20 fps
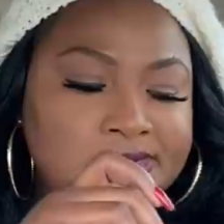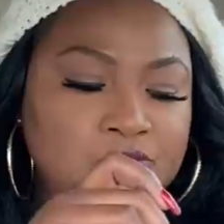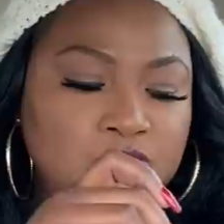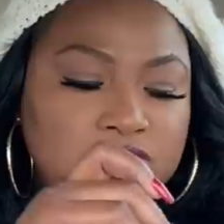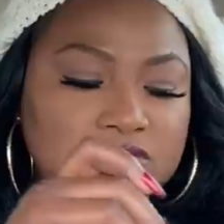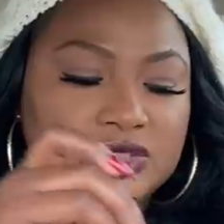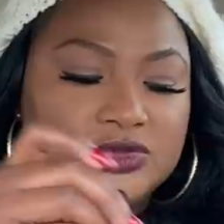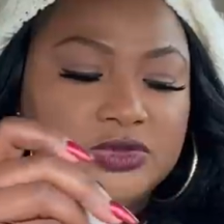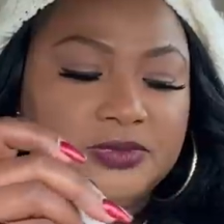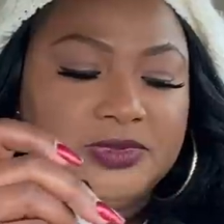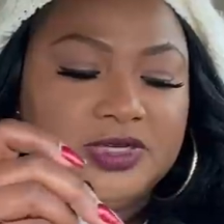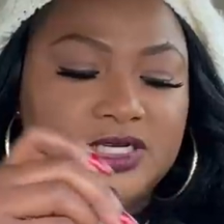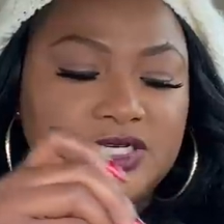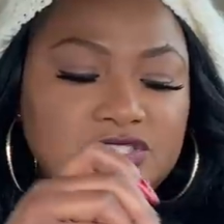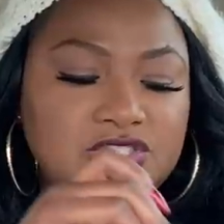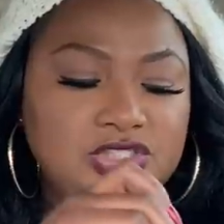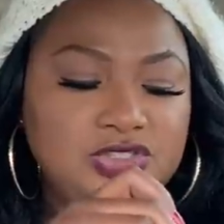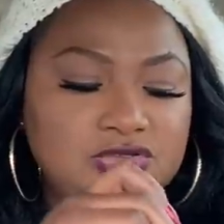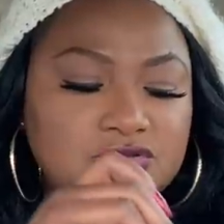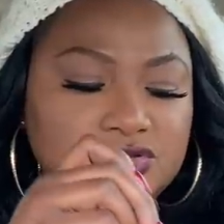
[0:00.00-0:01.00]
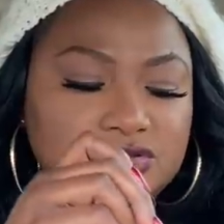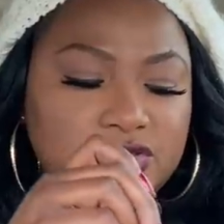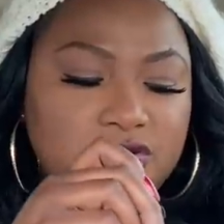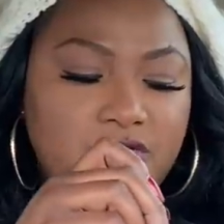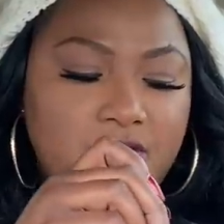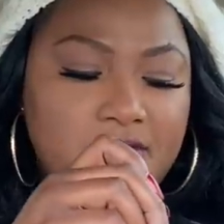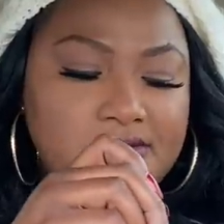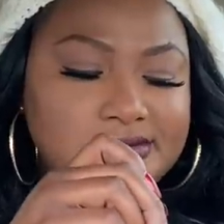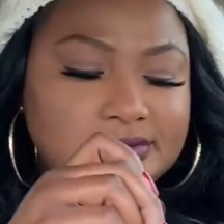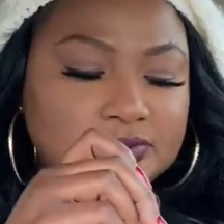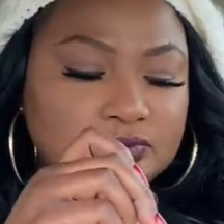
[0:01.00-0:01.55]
That's what me and Lisa used to do.